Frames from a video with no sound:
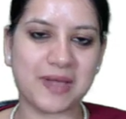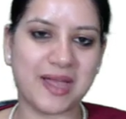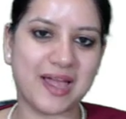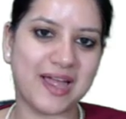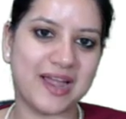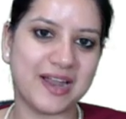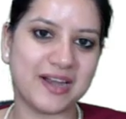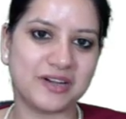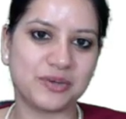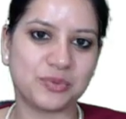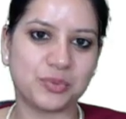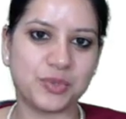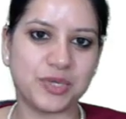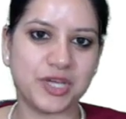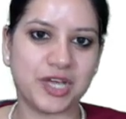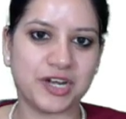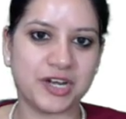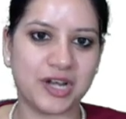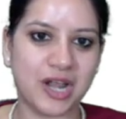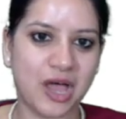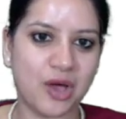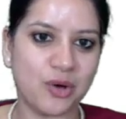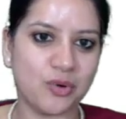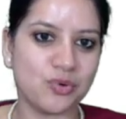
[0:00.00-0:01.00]
and we are
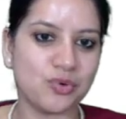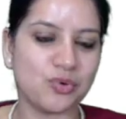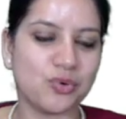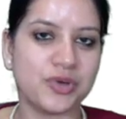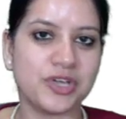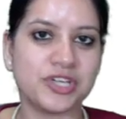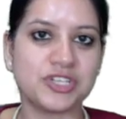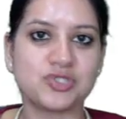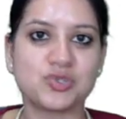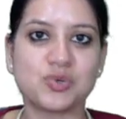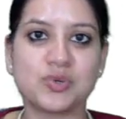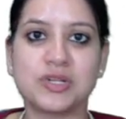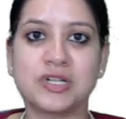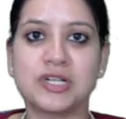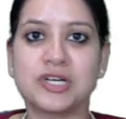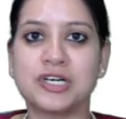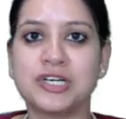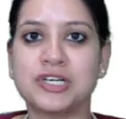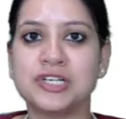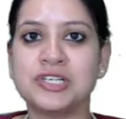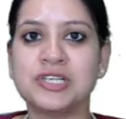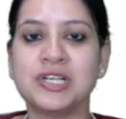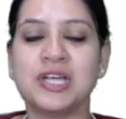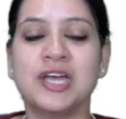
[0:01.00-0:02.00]
now going to
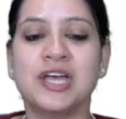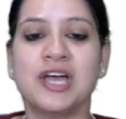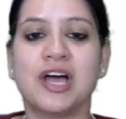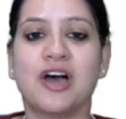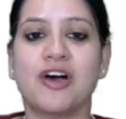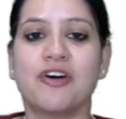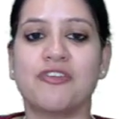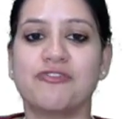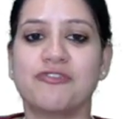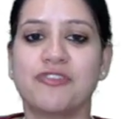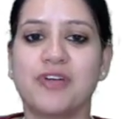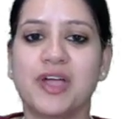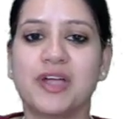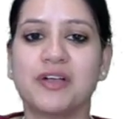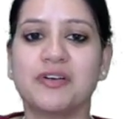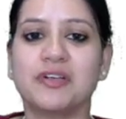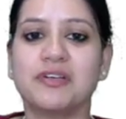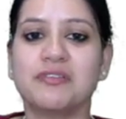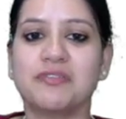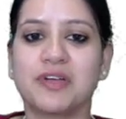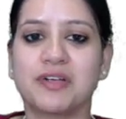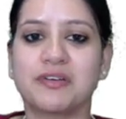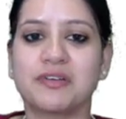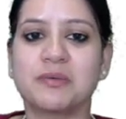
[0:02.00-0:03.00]
learn a
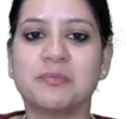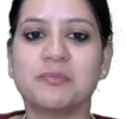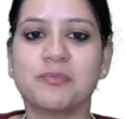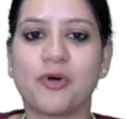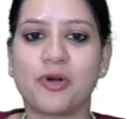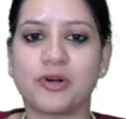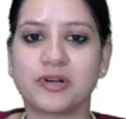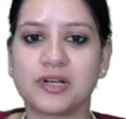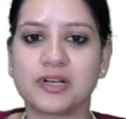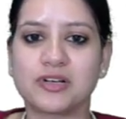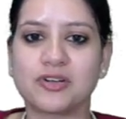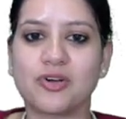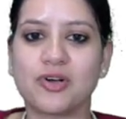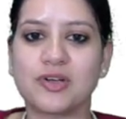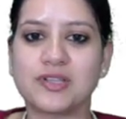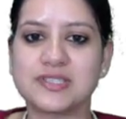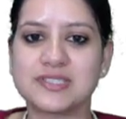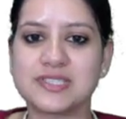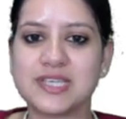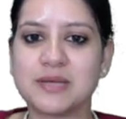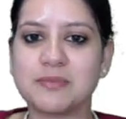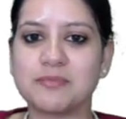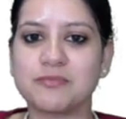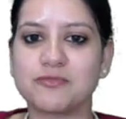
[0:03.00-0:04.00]
very important
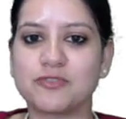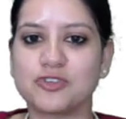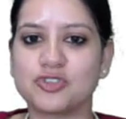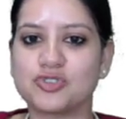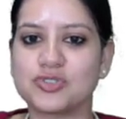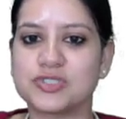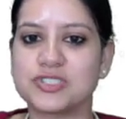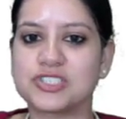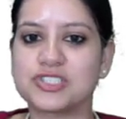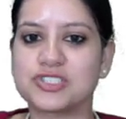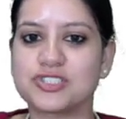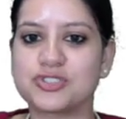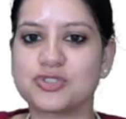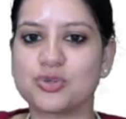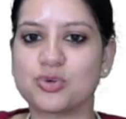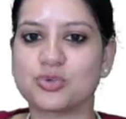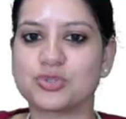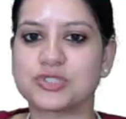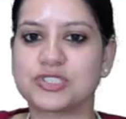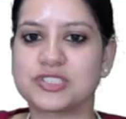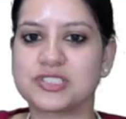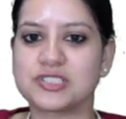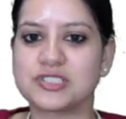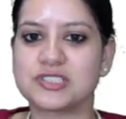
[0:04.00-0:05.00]
concept, which is
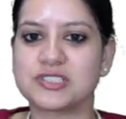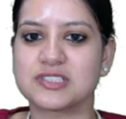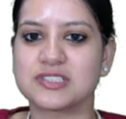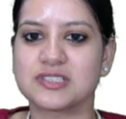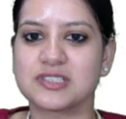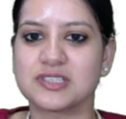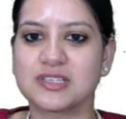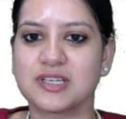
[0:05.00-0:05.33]
toast.